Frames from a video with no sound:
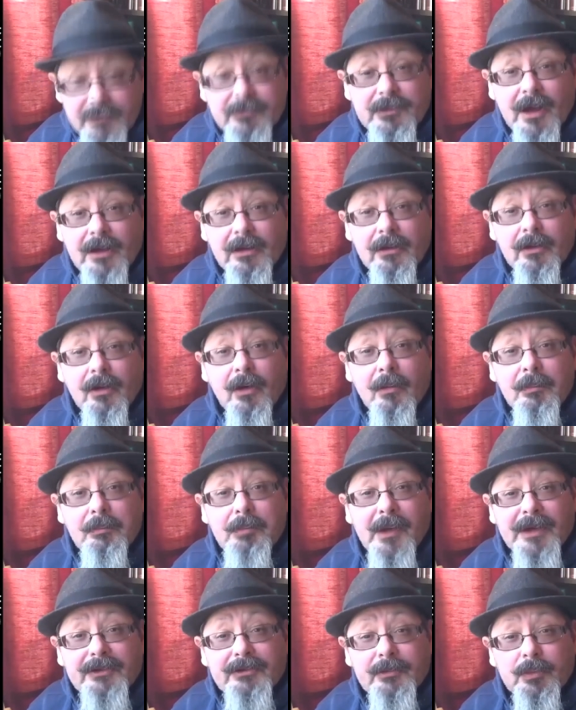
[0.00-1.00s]
have done a lot
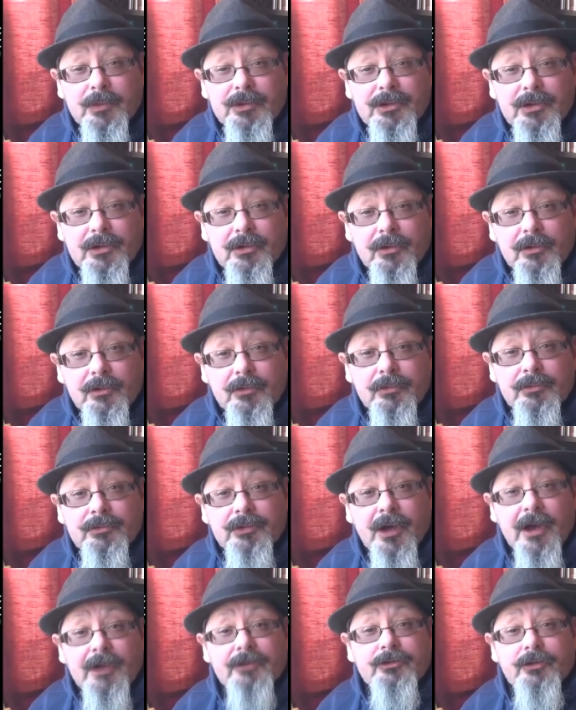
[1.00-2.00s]
better with the
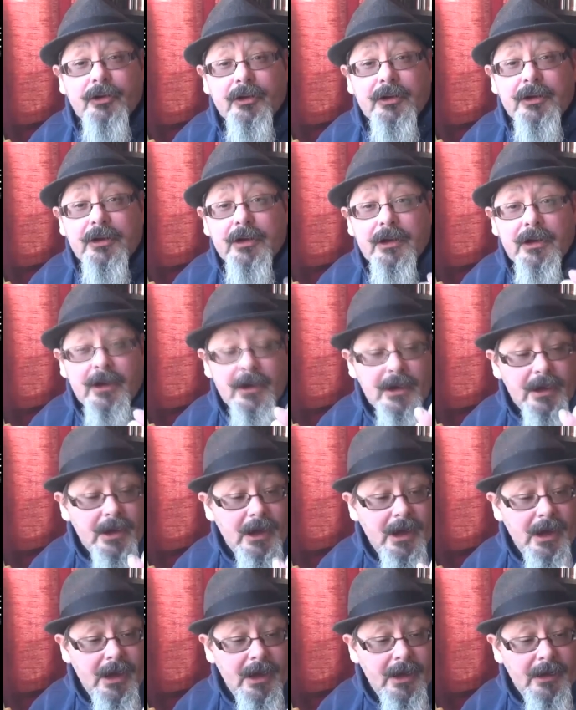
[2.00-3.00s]
coils, actually.
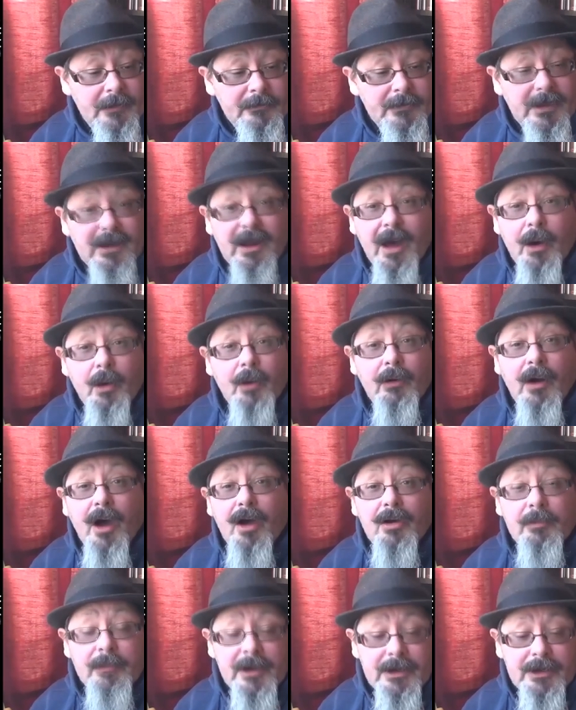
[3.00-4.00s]
Um, lower
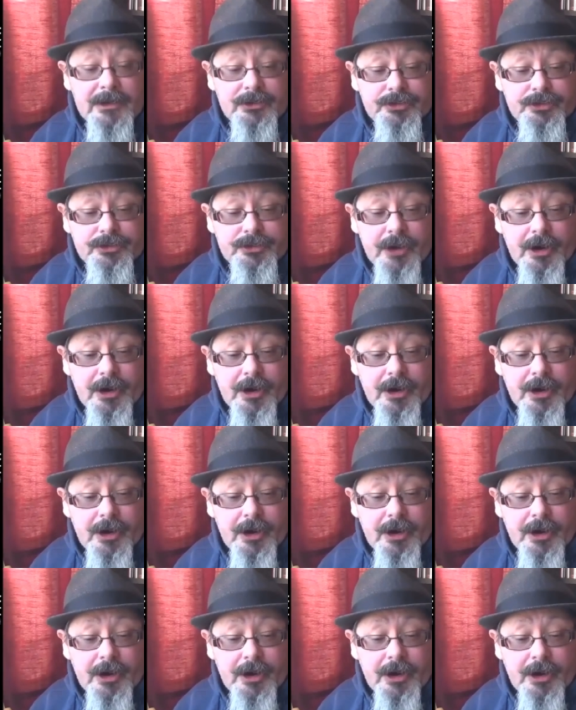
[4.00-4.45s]
ohmage.